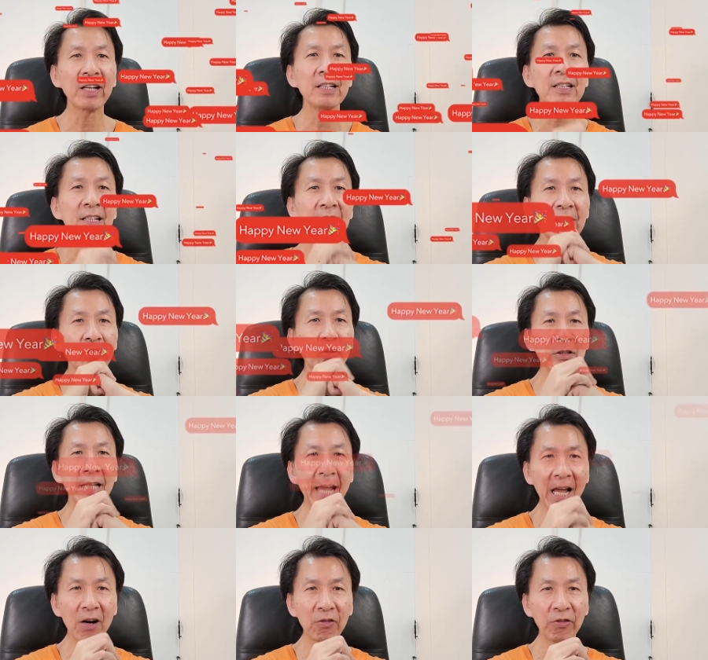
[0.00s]
a
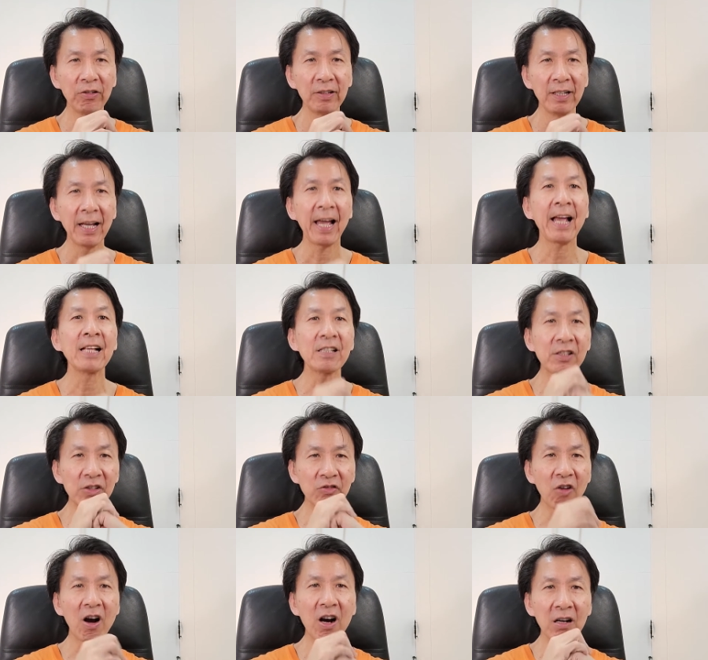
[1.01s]
good health and
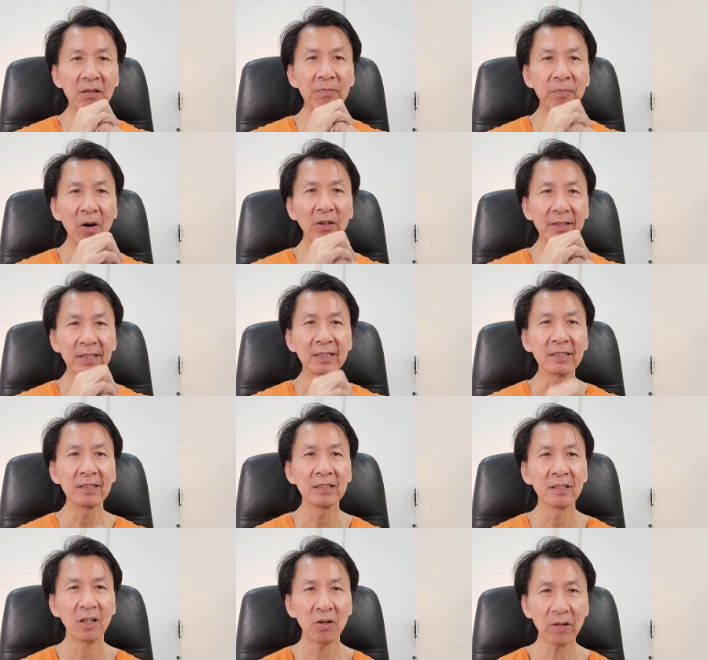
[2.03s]
strong body.
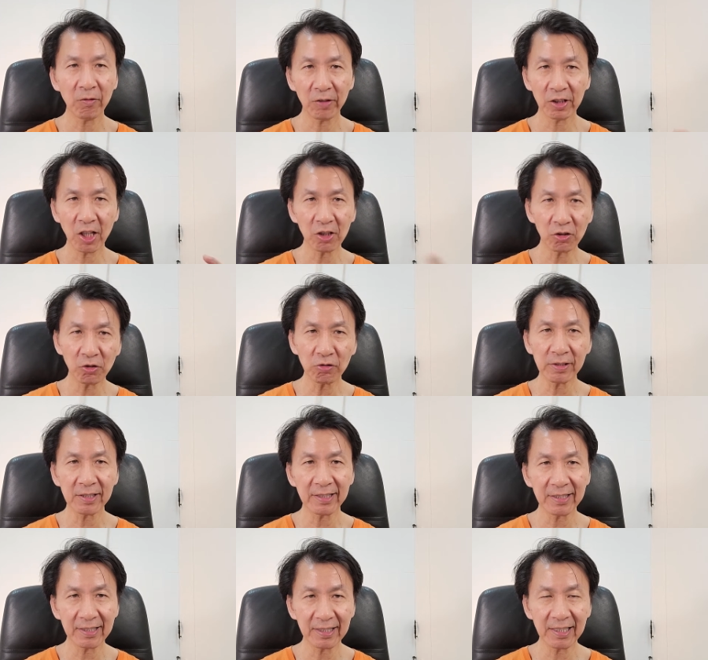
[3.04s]
Okay, return to
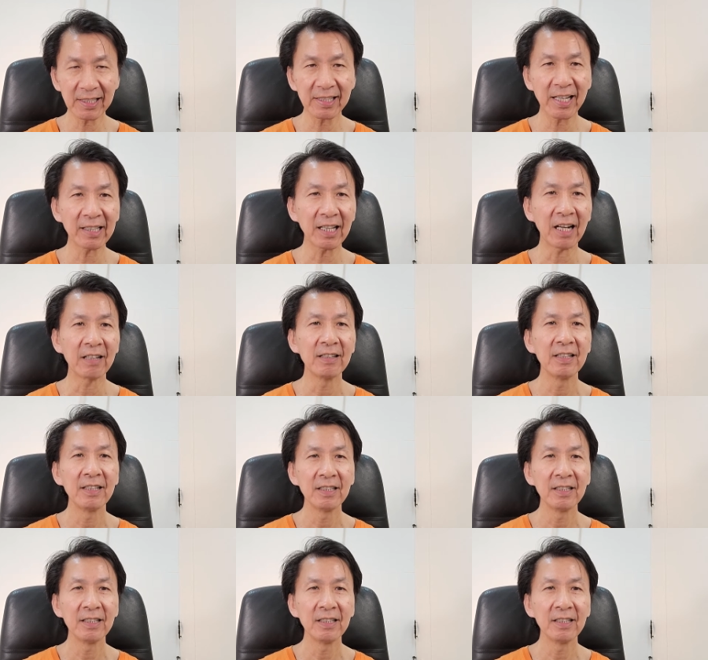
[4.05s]
this chapter.